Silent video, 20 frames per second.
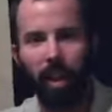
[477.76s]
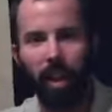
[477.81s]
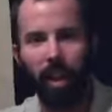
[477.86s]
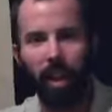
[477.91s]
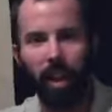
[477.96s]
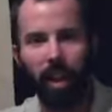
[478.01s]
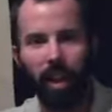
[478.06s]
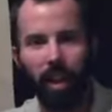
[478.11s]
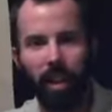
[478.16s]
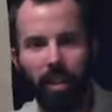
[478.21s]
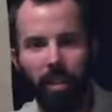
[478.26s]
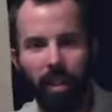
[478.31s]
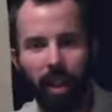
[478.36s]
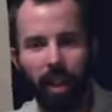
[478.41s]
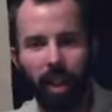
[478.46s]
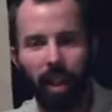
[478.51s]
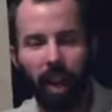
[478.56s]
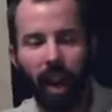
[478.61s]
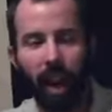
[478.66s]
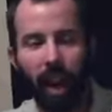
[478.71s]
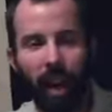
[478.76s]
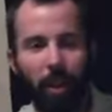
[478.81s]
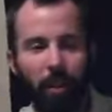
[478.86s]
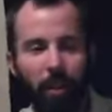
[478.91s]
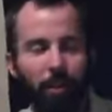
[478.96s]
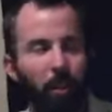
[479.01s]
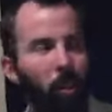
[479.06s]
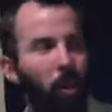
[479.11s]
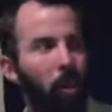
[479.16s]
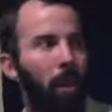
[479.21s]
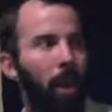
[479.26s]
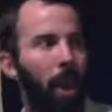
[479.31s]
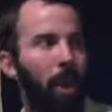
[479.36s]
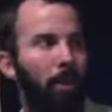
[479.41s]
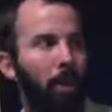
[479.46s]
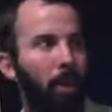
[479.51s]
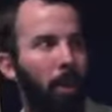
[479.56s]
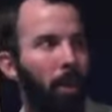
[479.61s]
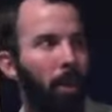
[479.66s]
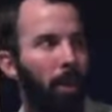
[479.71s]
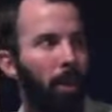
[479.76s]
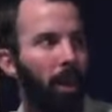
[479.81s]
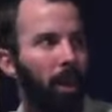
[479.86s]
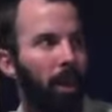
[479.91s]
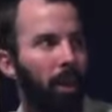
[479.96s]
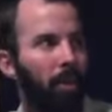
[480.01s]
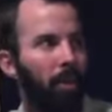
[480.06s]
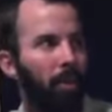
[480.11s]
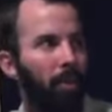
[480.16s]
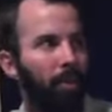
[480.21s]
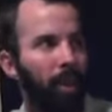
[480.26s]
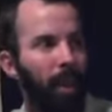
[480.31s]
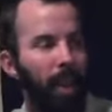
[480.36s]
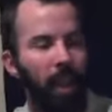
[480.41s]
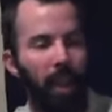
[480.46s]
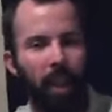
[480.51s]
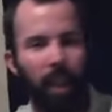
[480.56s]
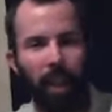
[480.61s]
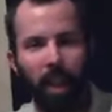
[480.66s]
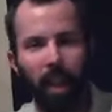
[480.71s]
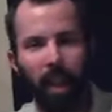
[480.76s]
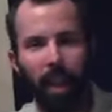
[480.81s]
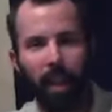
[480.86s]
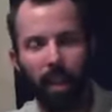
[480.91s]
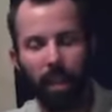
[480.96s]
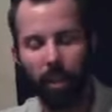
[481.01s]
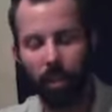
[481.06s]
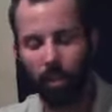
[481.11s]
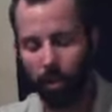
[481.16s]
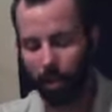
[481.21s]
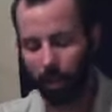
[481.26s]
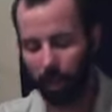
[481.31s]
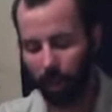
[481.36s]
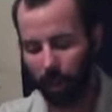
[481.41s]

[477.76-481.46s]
is a high format recording. It is